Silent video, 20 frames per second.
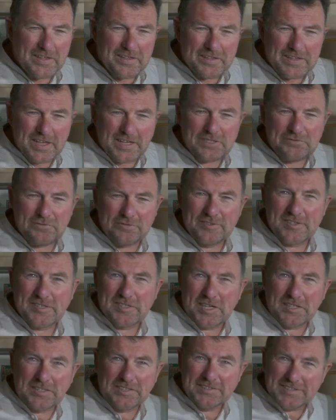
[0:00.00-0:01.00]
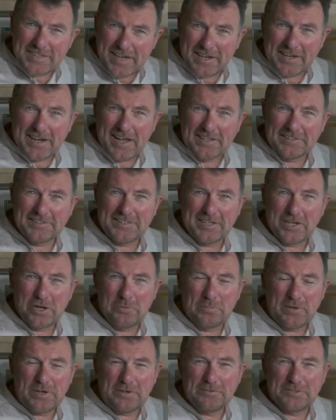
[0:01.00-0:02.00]
Thanks for visiting In Healthy
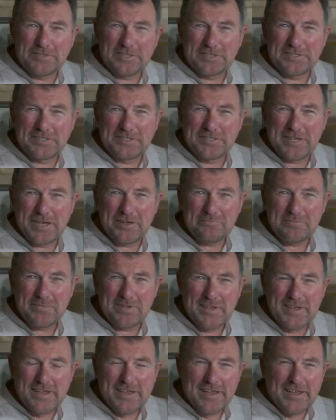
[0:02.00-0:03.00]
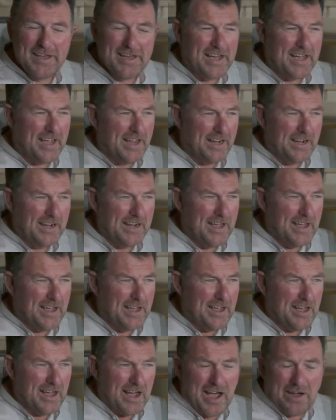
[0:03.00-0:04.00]
Company with Dr. Tim. And
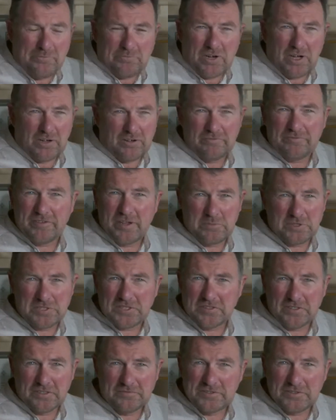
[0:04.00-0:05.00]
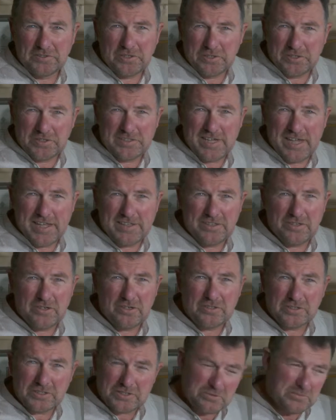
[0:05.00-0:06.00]
I'm not famous enough to do a TED
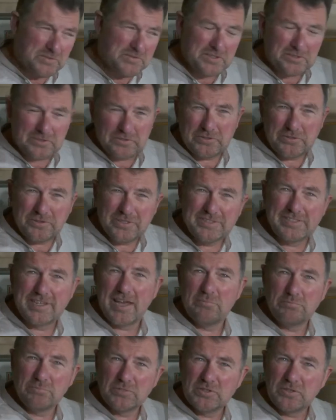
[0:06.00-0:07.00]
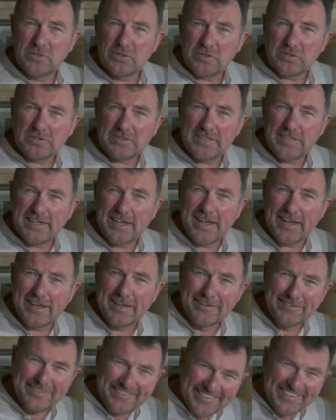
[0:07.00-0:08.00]
Talk, so I thought I'd do a Tim Talk today.
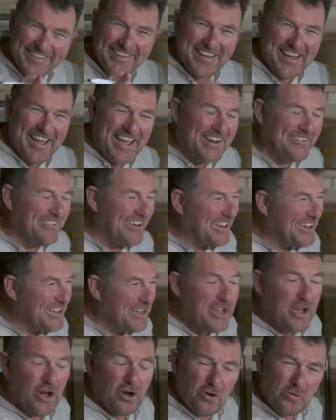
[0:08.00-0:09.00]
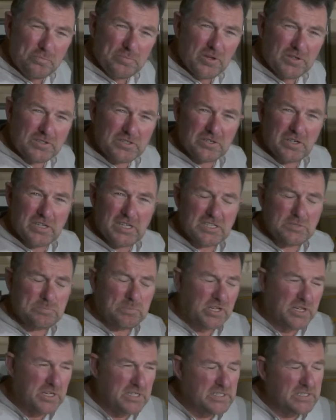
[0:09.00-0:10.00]
Anyway, I hope you enjoy this
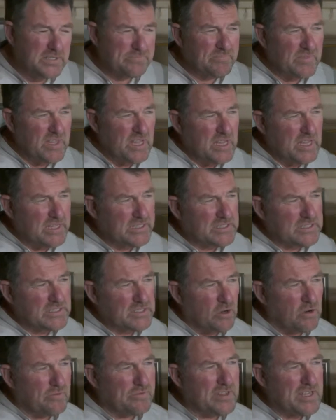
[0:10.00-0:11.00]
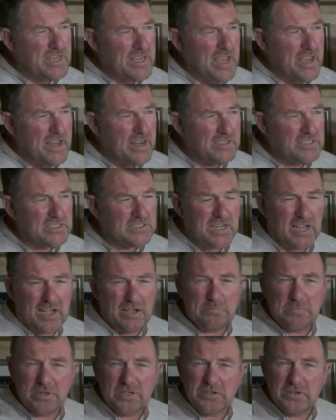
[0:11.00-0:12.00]
because it's over the years
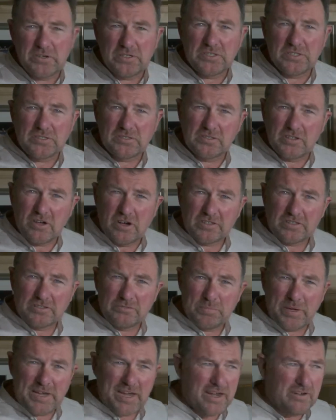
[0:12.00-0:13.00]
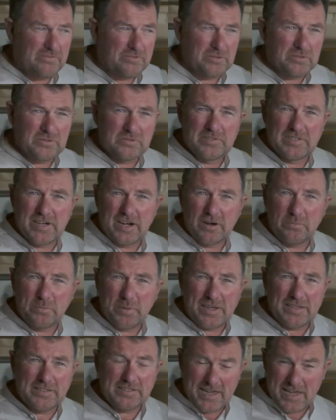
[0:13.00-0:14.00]
I've been using cognitive behavioral
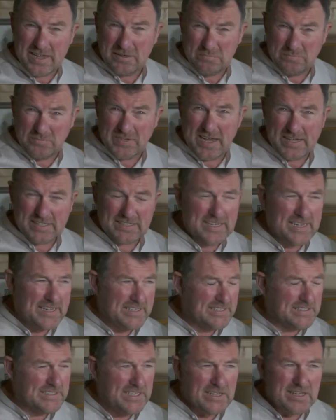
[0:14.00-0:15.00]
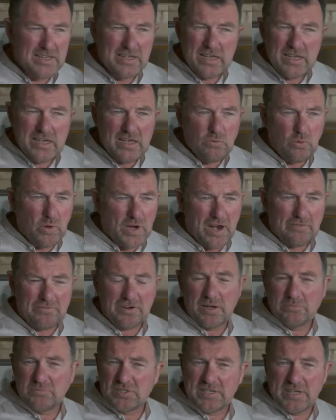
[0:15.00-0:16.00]
therapy type techniques whenever
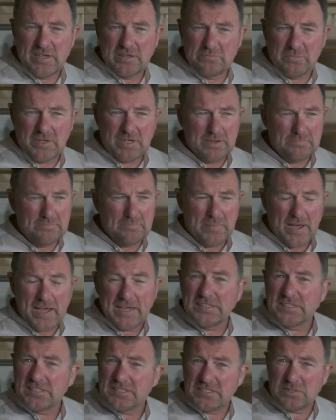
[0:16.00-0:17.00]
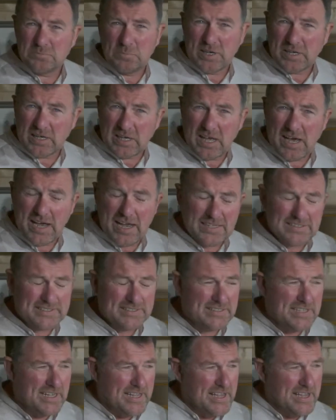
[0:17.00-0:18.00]
I'm seeing my patients, my
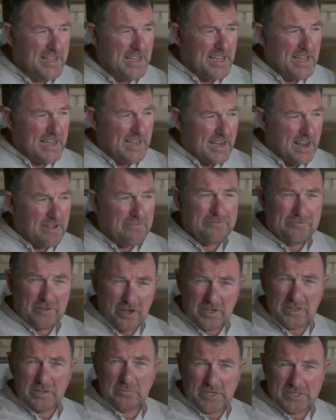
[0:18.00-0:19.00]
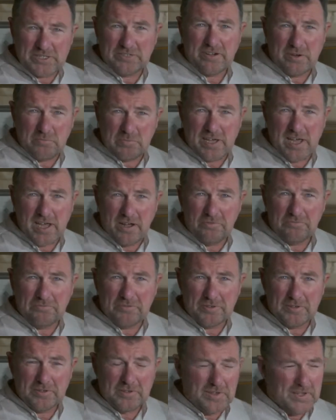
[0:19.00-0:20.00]
clients, and I've found them extremely
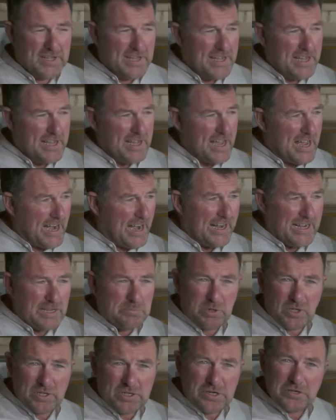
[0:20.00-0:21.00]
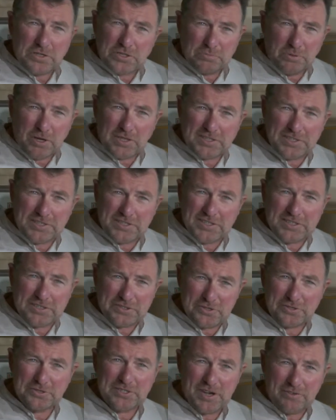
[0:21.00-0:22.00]
helpful. And anybody who's watching this,
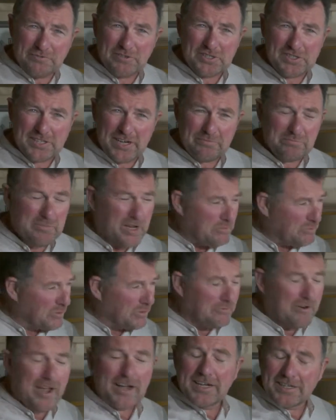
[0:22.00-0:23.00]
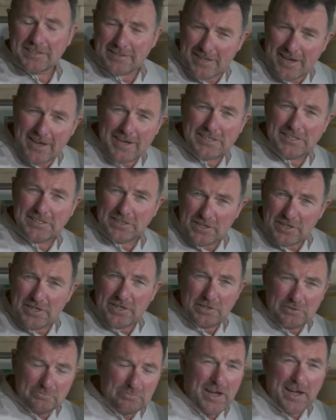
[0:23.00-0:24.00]
who's ever seen me, will recognize
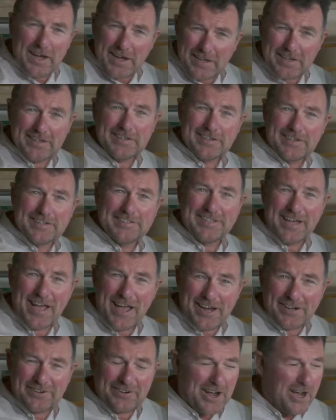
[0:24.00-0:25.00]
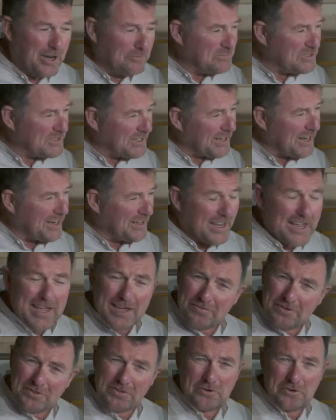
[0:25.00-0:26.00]
my diagrams, and
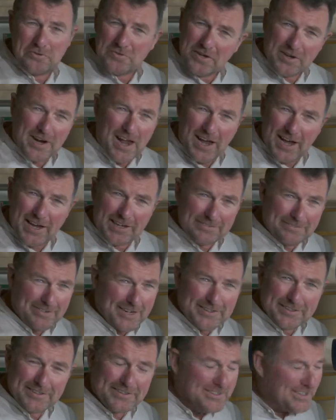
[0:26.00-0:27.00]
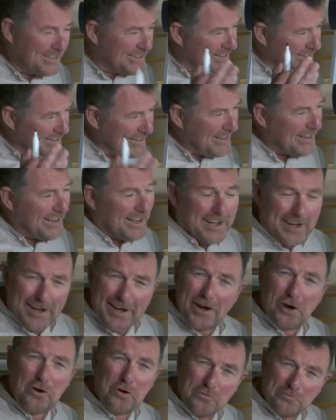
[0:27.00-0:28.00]
even though they're handwritten,
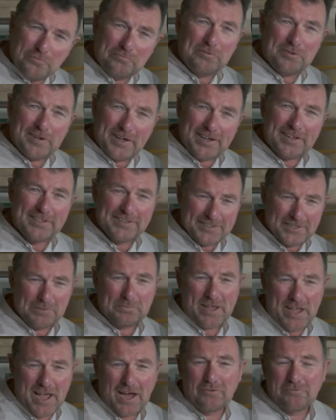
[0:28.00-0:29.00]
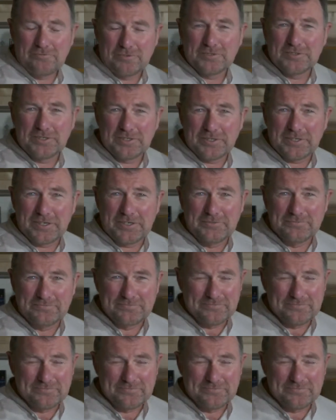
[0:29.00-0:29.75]
hopefully they'll be helpful to you.